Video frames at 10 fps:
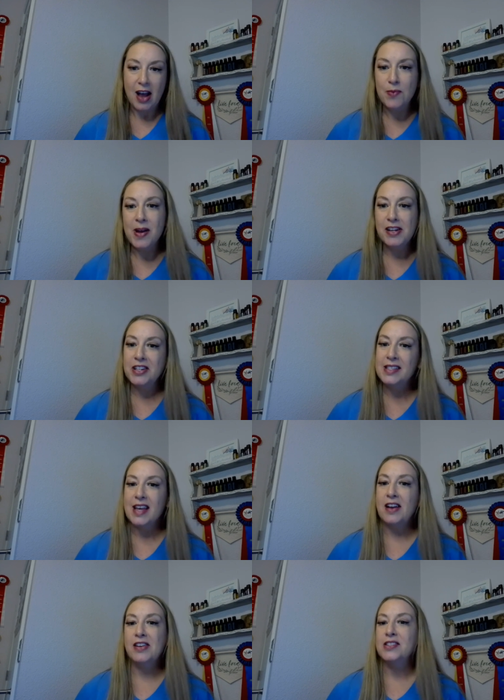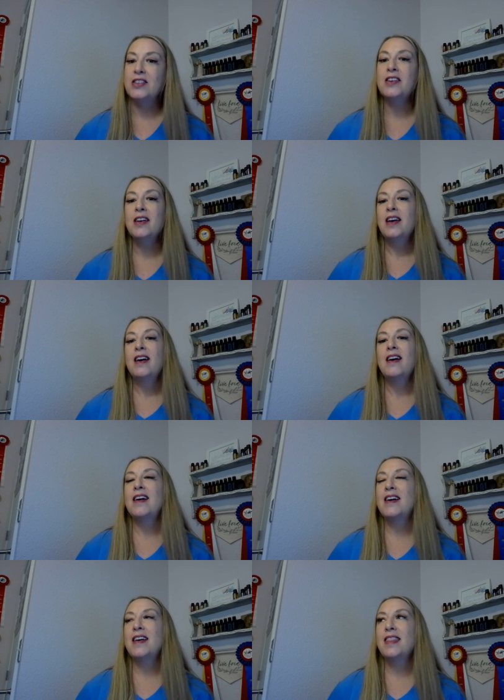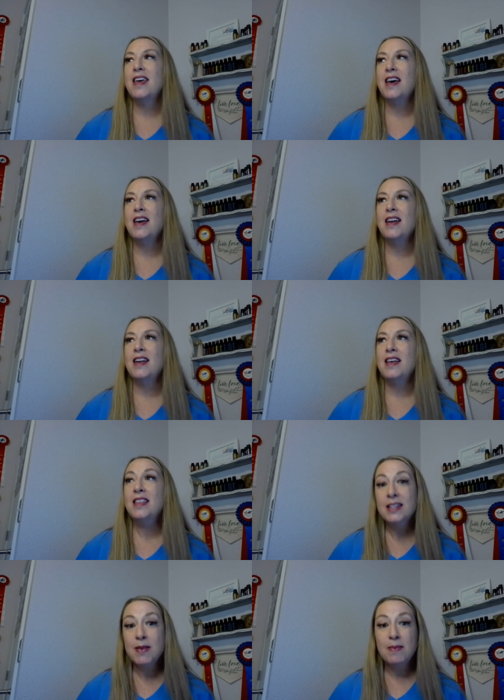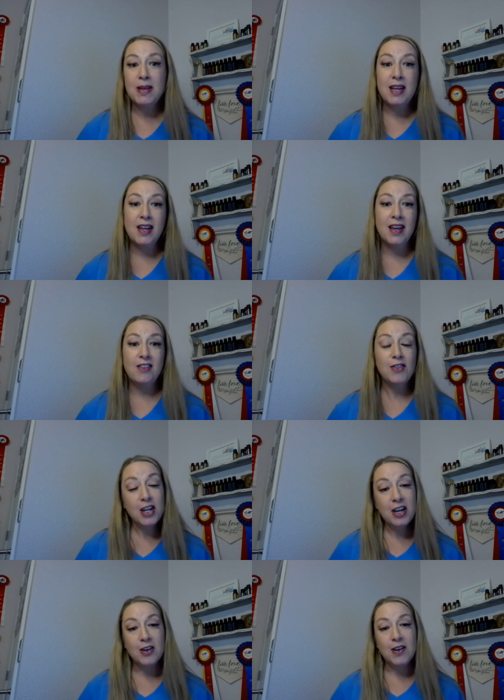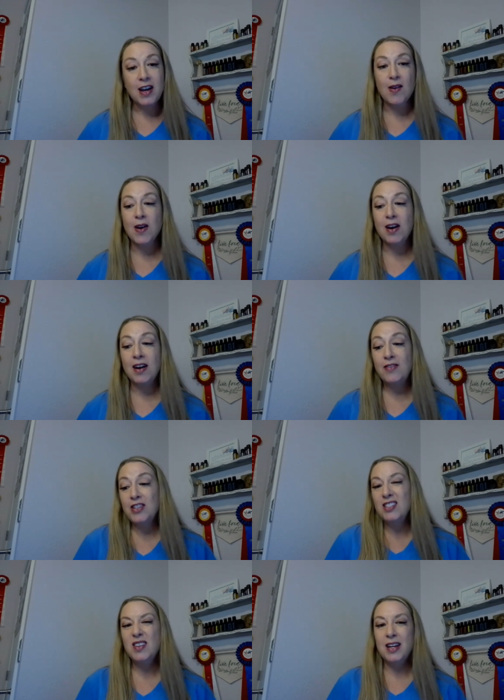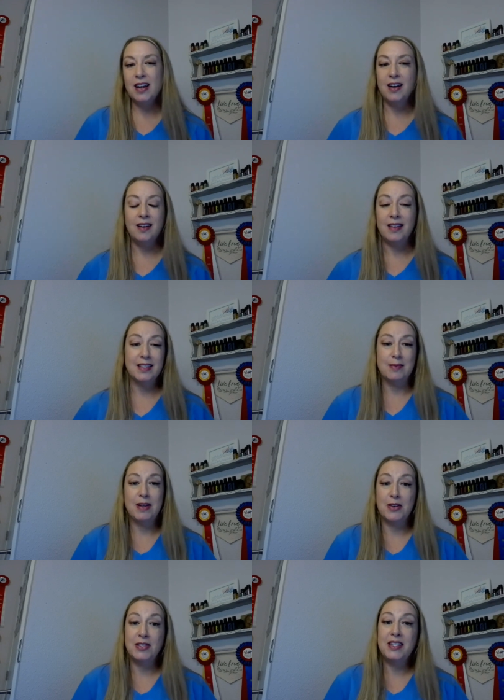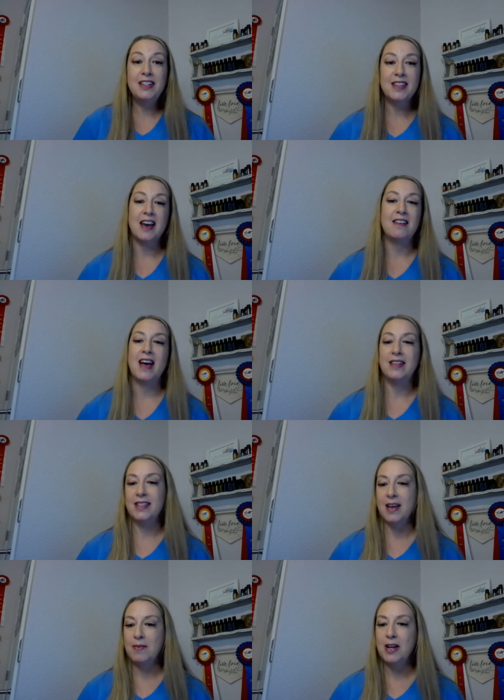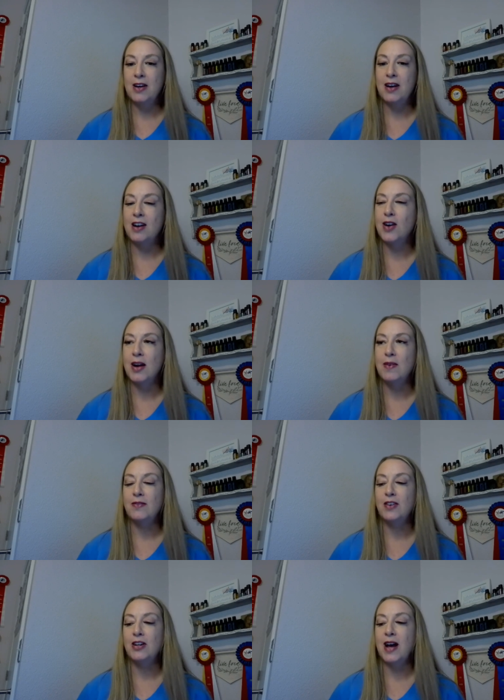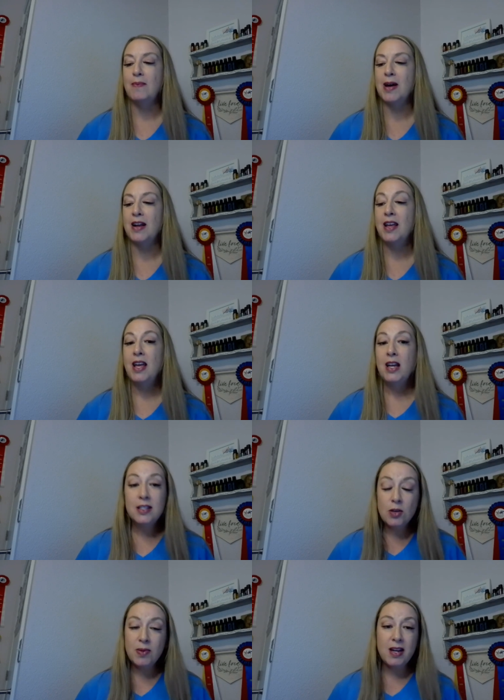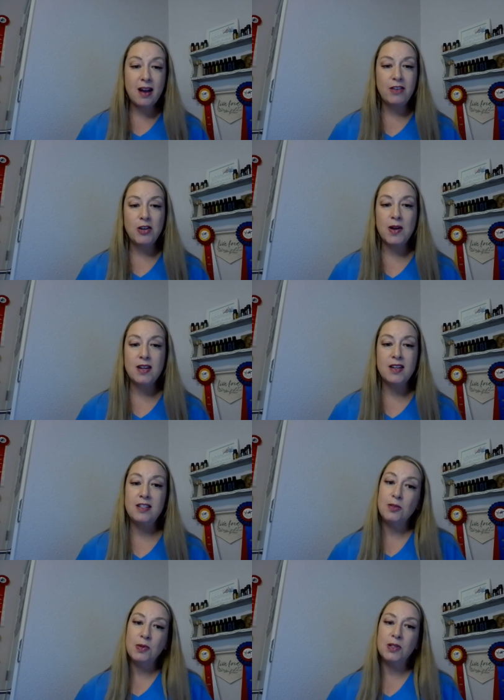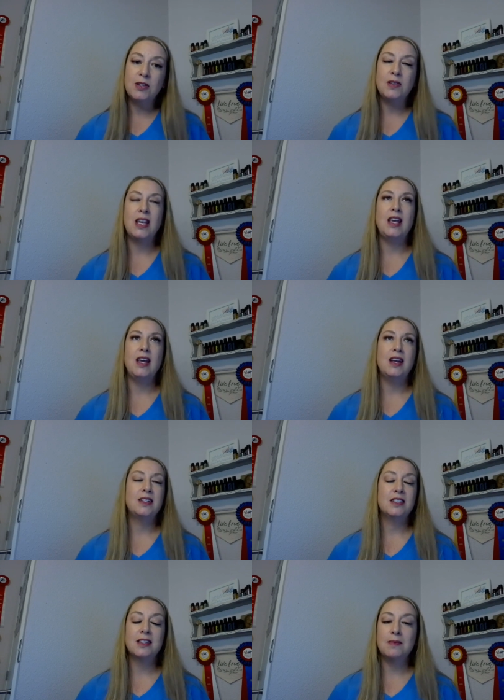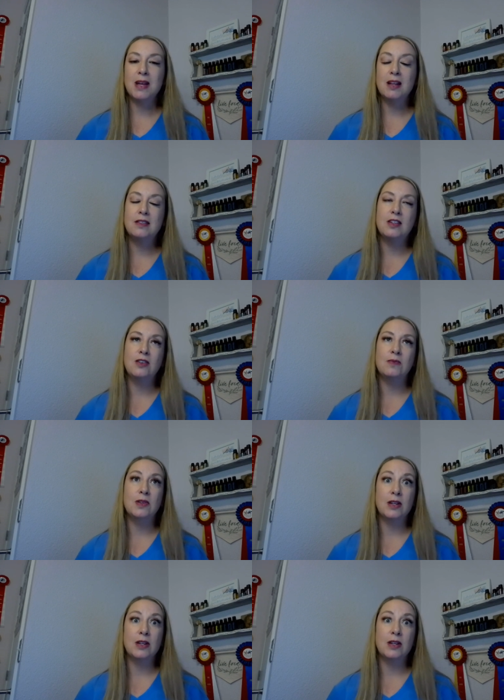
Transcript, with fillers: I don't mind a good side hustle uh, then this might be for you. Or if you just want to hear like somebody else teach that class, that'd be a, a great one for you to hop on. It's open to everyone. It's super low key. It's just going to be on Zoom.